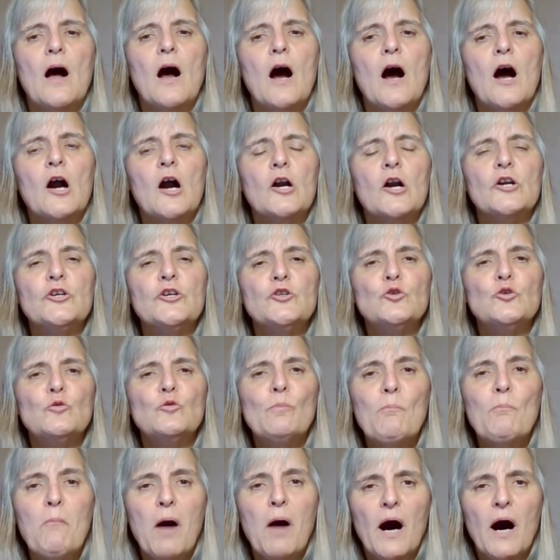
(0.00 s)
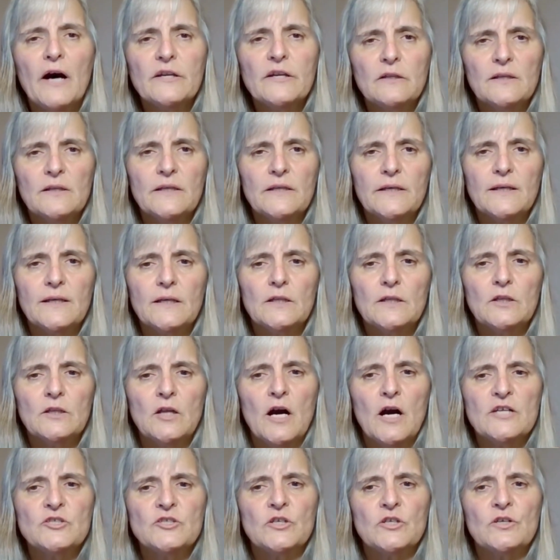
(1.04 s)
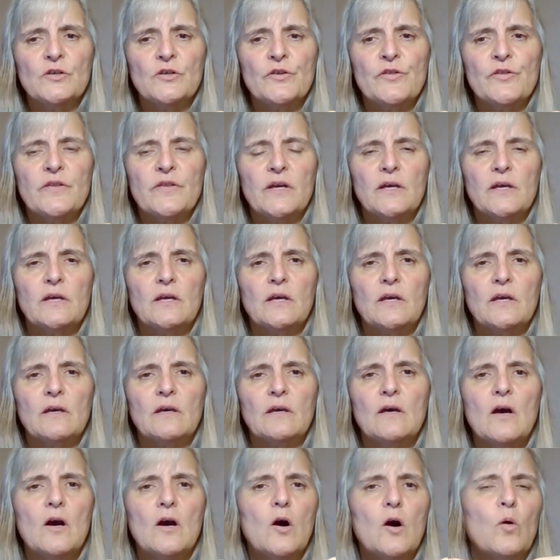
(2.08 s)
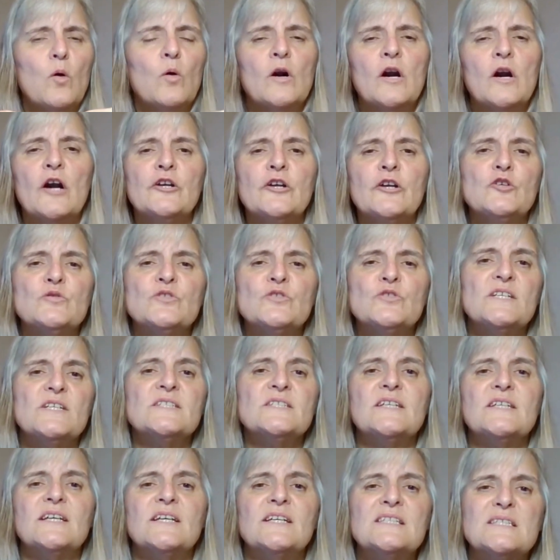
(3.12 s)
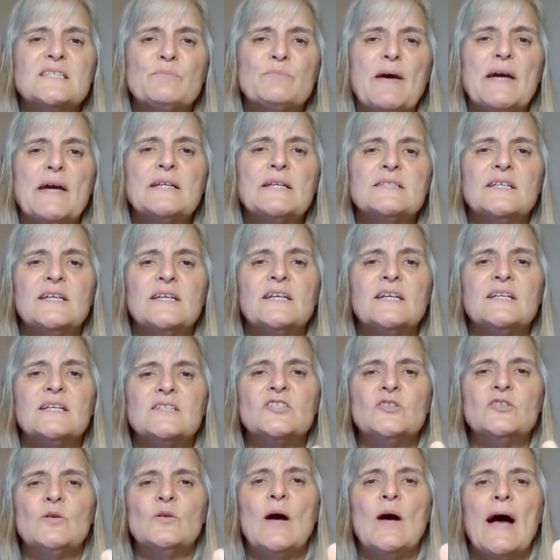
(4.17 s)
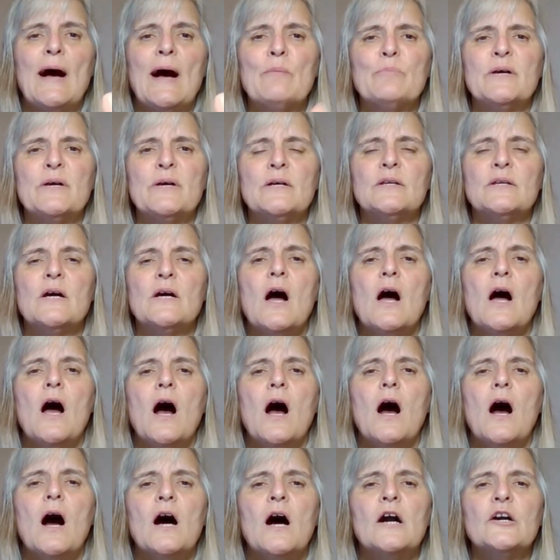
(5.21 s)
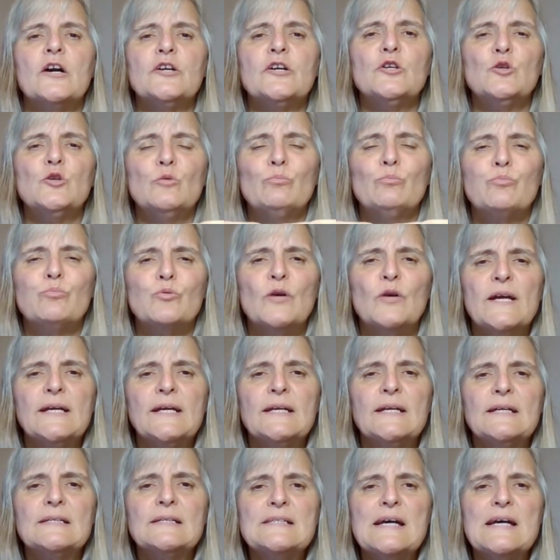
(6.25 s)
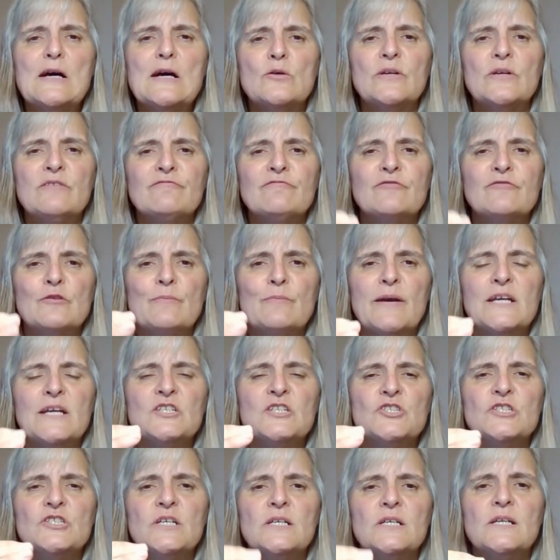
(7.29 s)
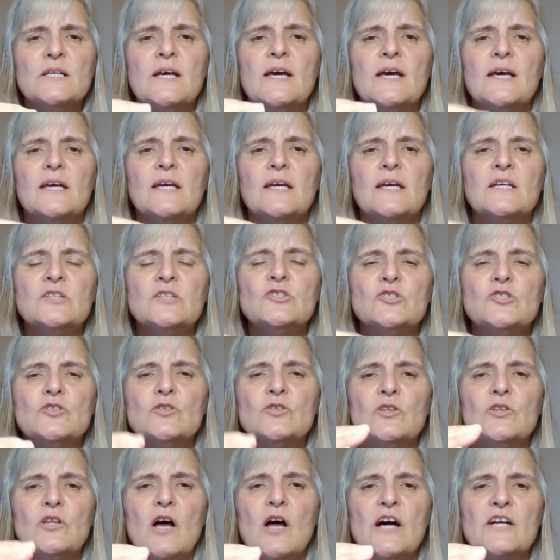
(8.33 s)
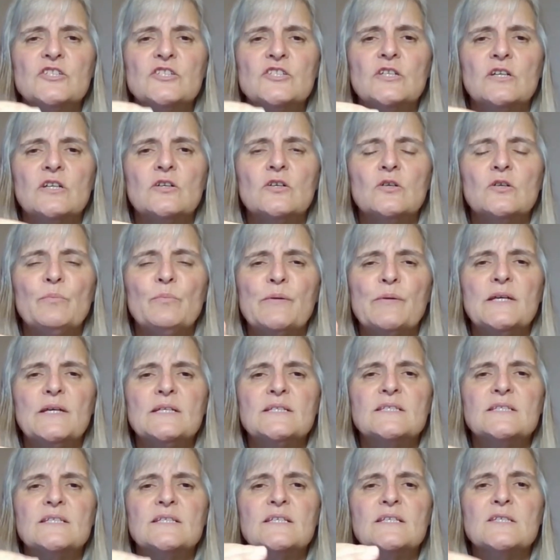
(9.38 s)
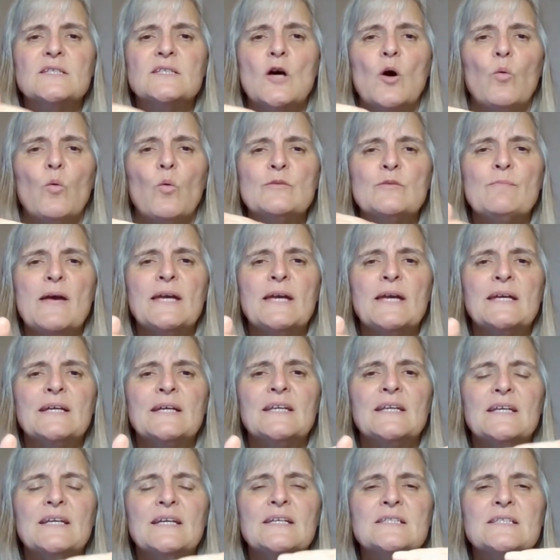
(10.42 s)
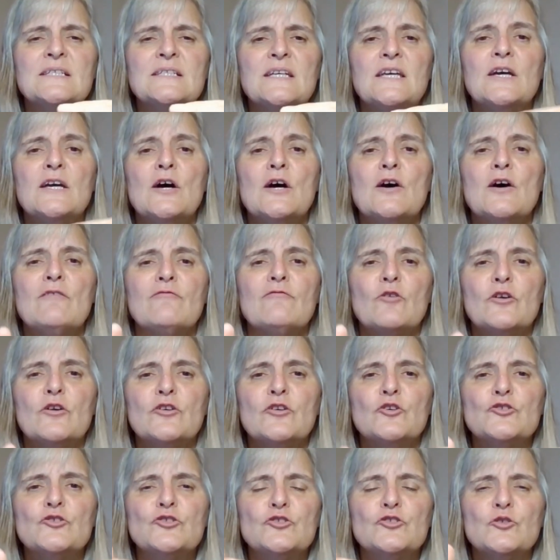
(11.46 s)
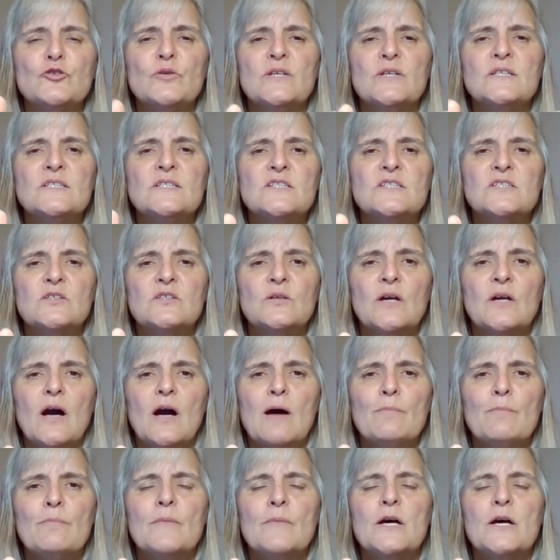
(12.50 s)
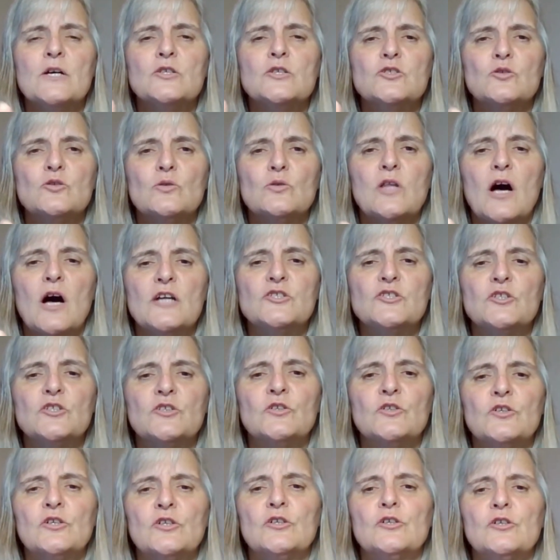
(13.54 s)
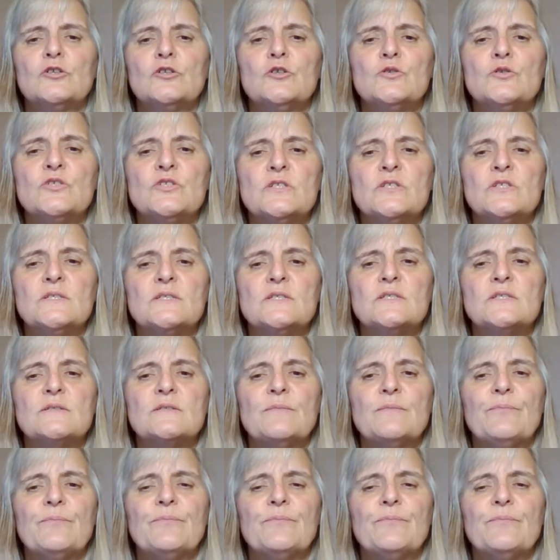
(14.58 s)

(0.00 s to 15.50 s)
Are you modeling logical thinking, or are you just expecting it to happen? Are you breaking down information into logical pieces to make it easy for your students to come to logical conclusions?